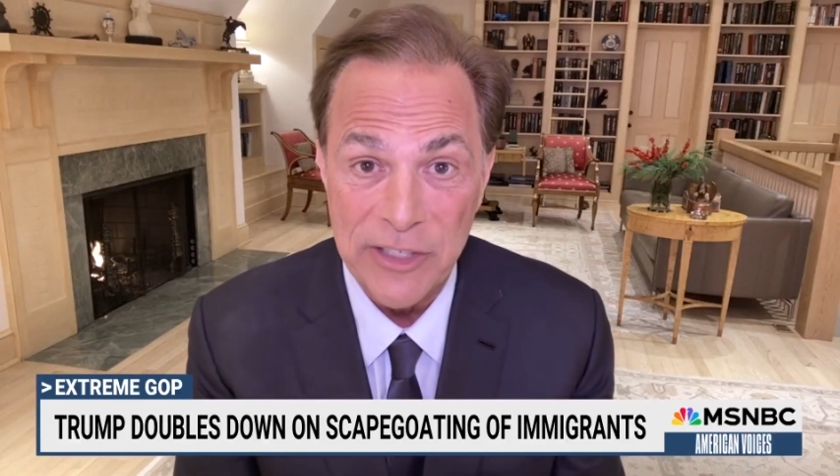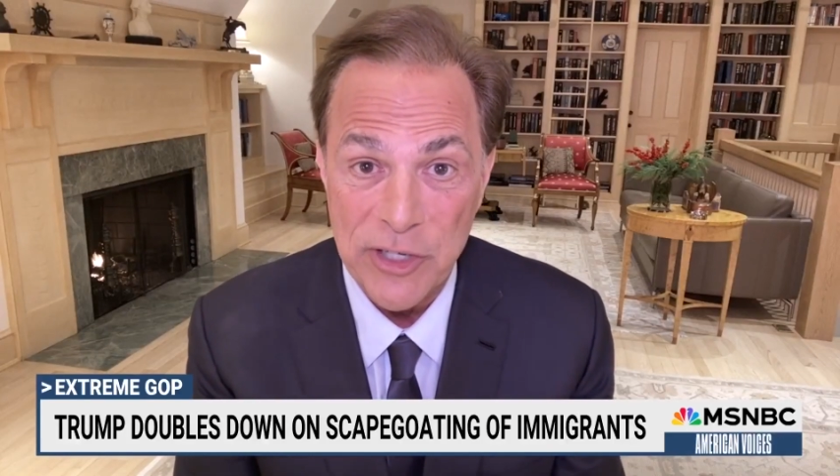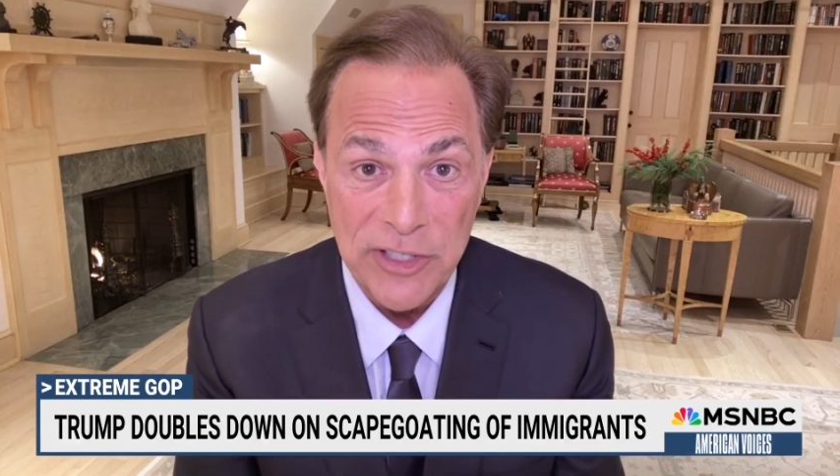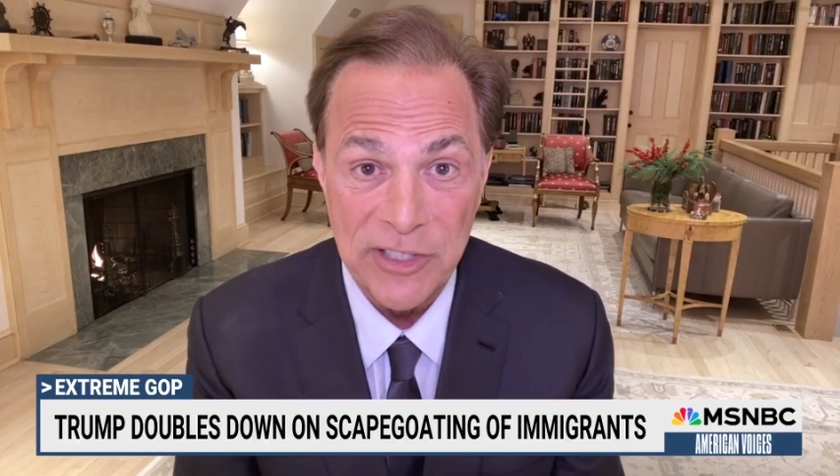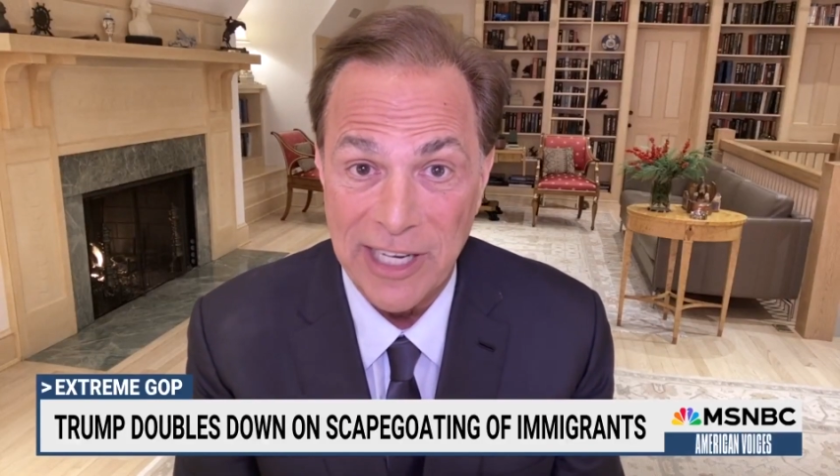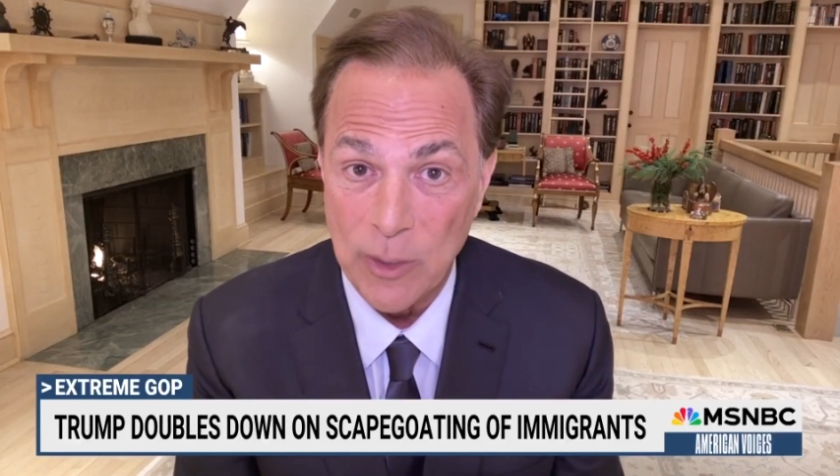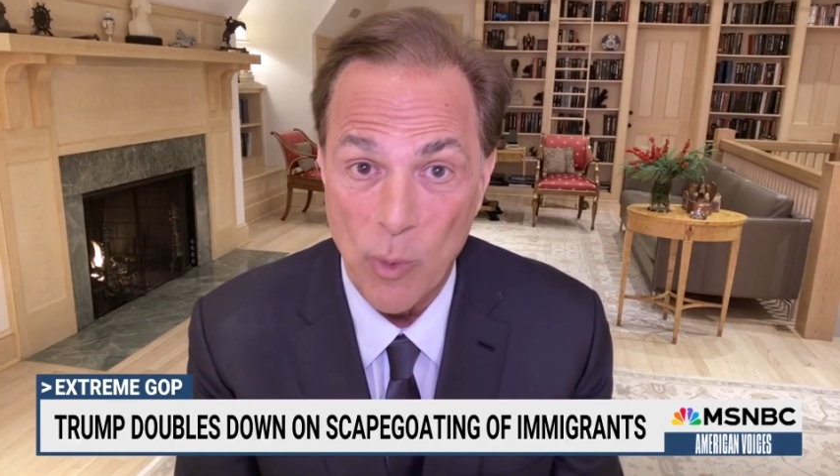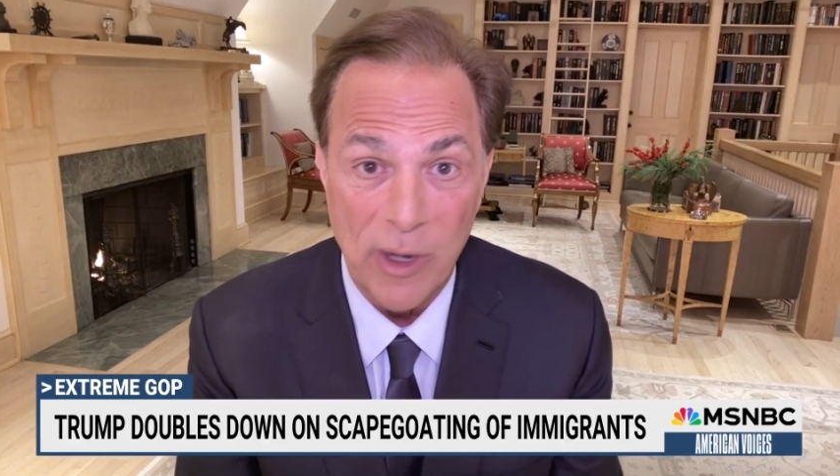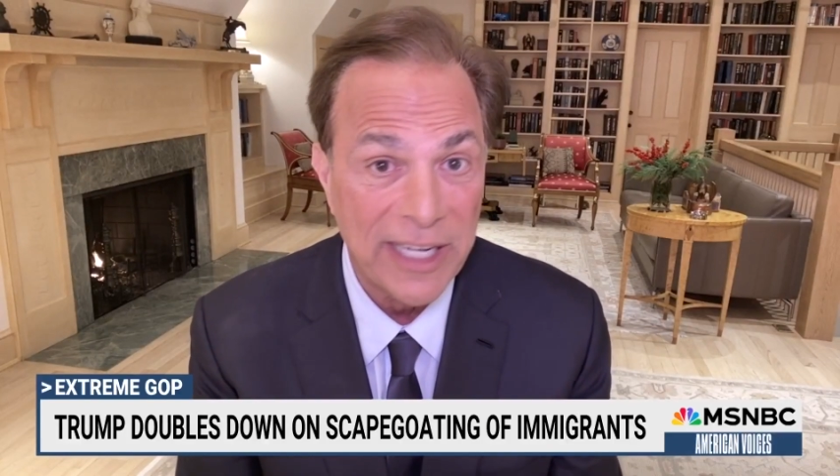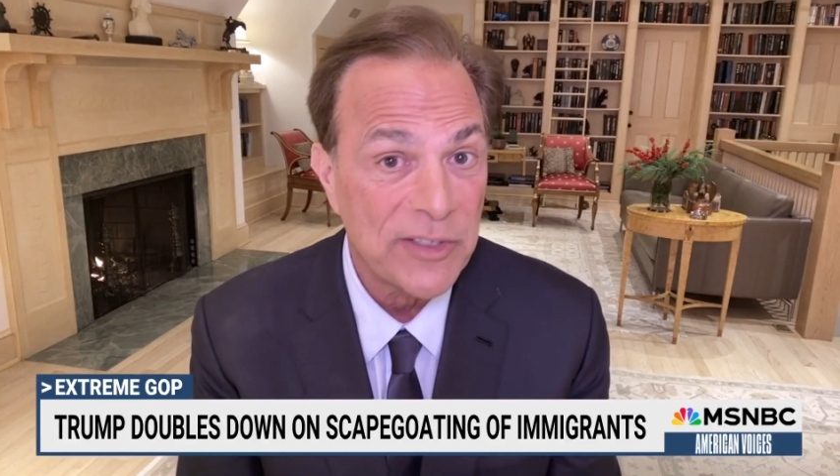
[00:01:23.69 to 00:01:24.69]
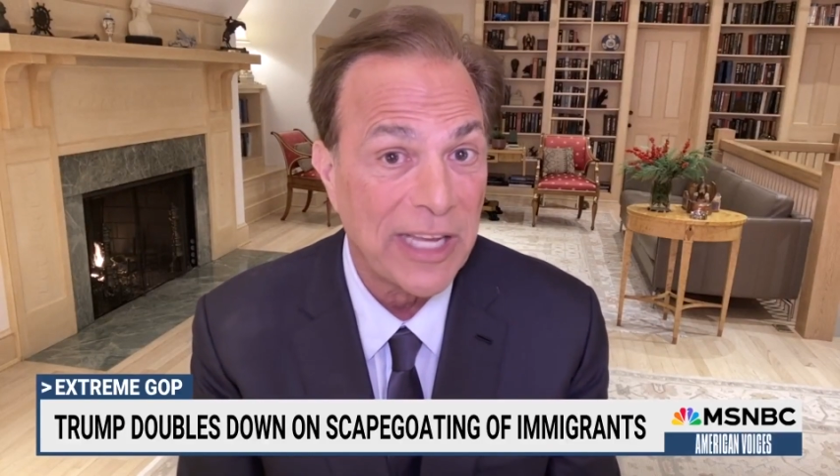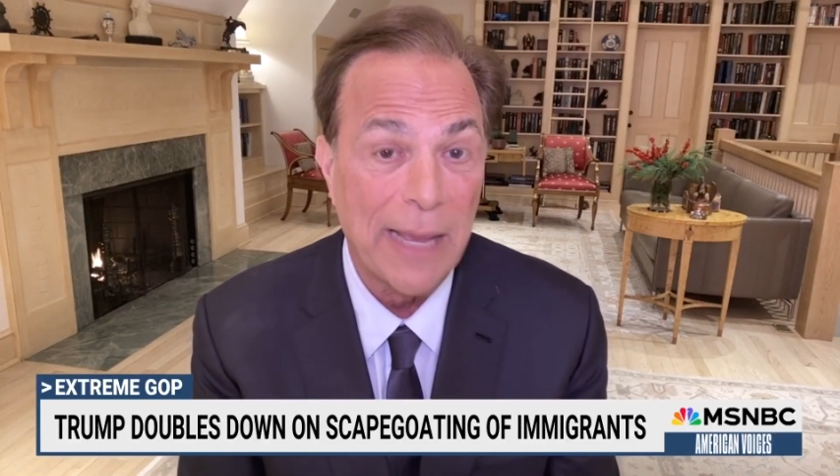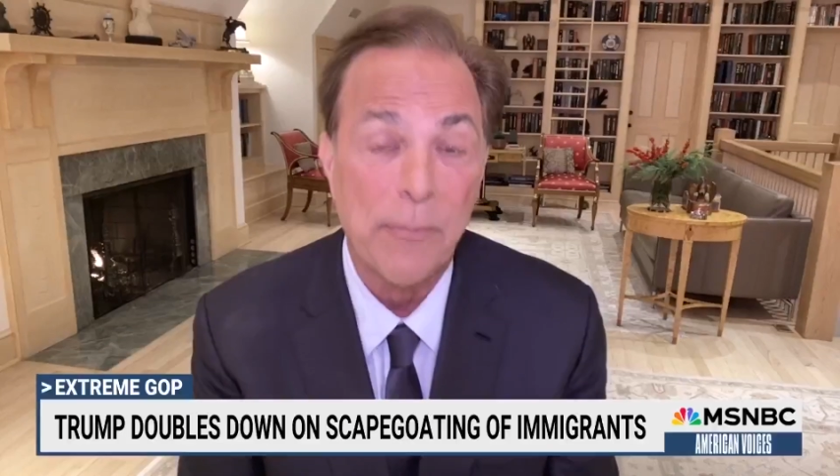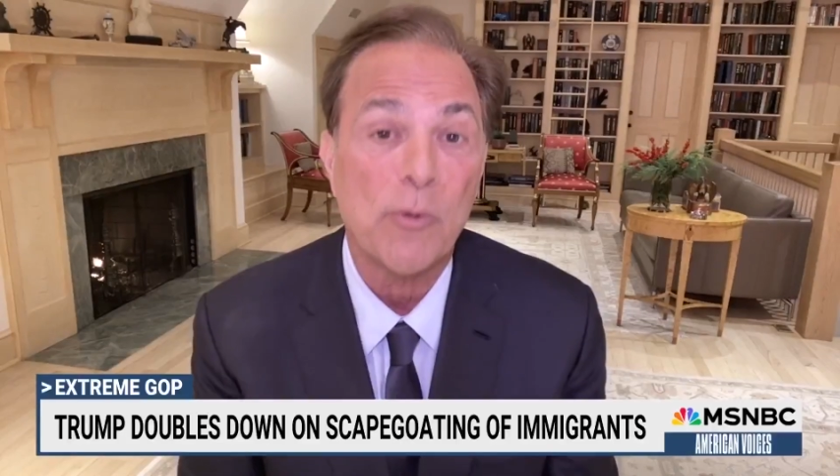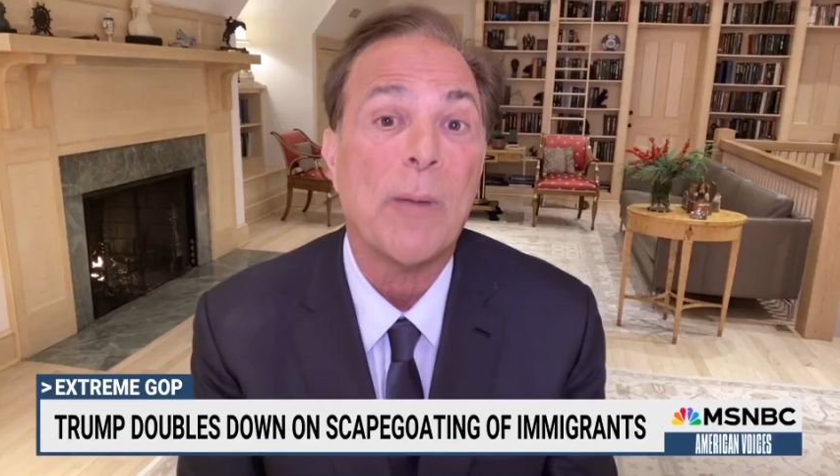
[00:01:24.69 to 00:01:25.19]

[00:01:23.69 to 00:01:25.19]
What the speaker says: just to take one example,